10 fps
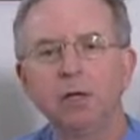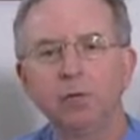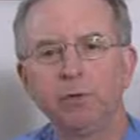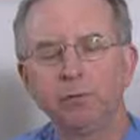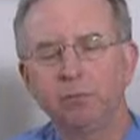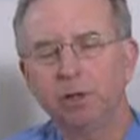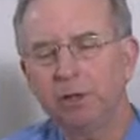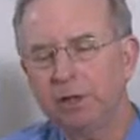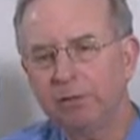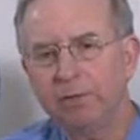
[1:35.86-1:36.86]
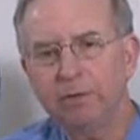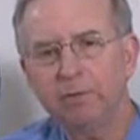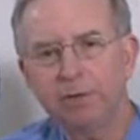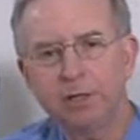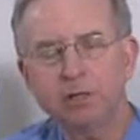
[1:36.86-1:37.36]
We relieve the
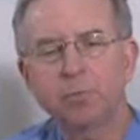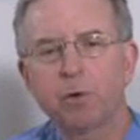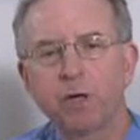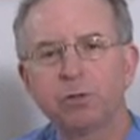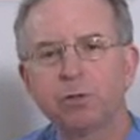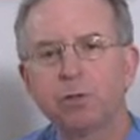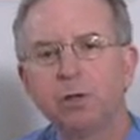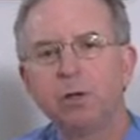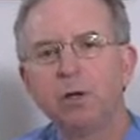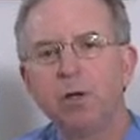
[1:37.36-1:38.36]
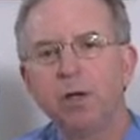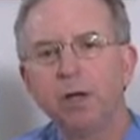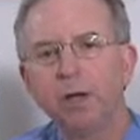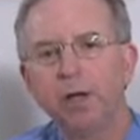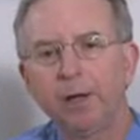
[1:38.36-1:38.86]
venous pressure,
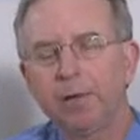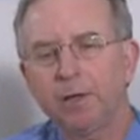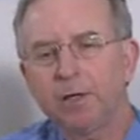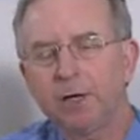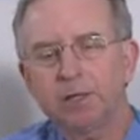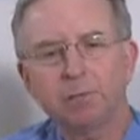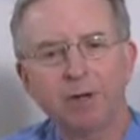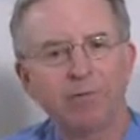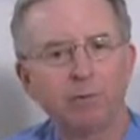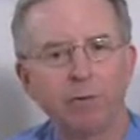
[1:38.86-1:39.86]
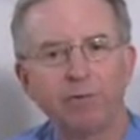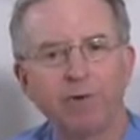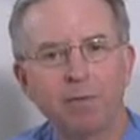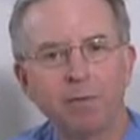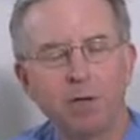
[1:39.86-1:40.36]
and it takes about
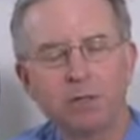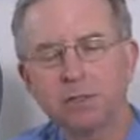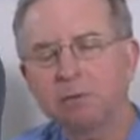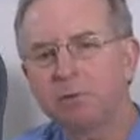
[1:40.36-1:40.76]
45 minutes.